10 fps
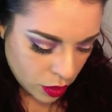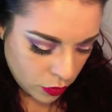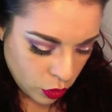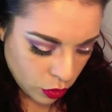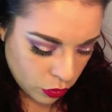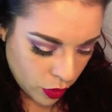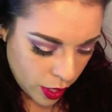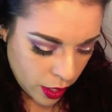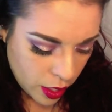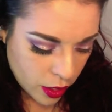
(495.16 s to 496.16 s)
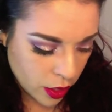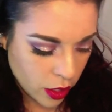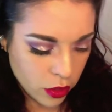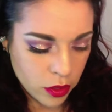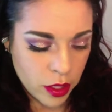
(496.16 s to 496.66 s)
if you can find anything
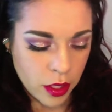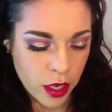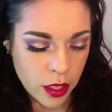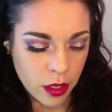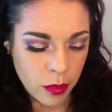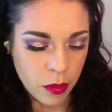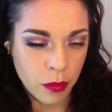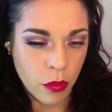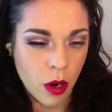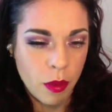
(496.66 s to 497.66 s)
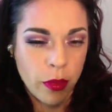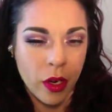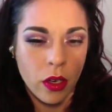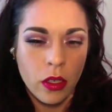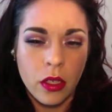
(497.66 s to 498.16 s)
that looks like that, that'd be probably
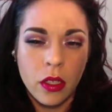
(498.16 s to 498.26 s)
better.